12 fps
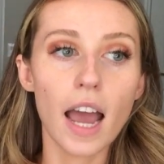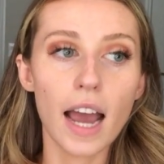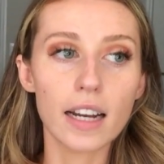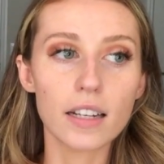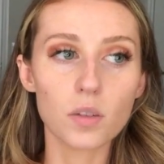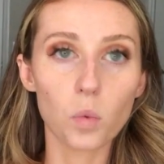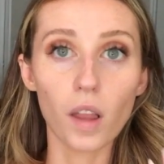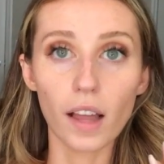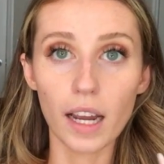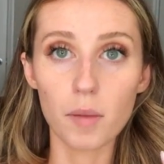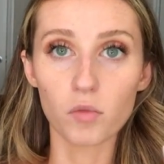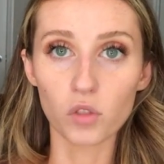and while
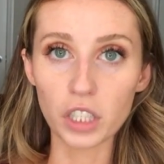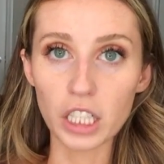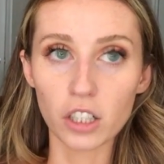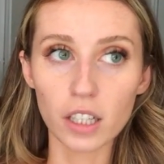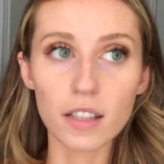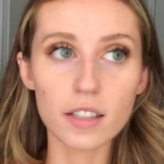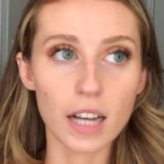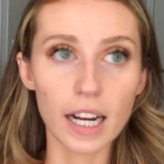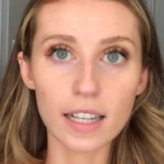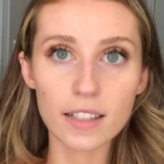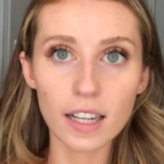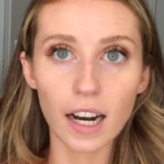i am really good at the
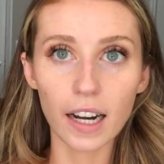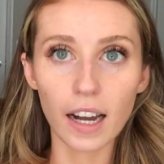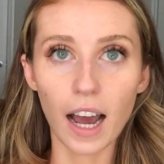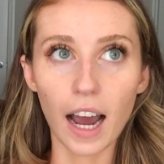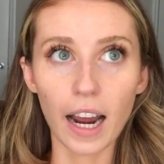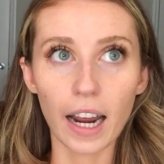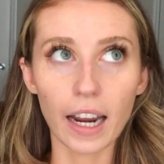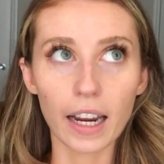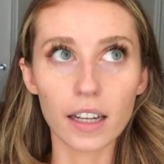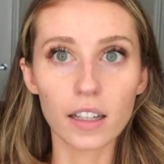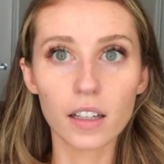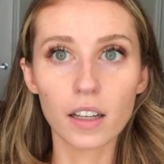science side
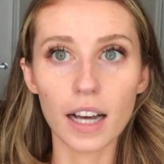i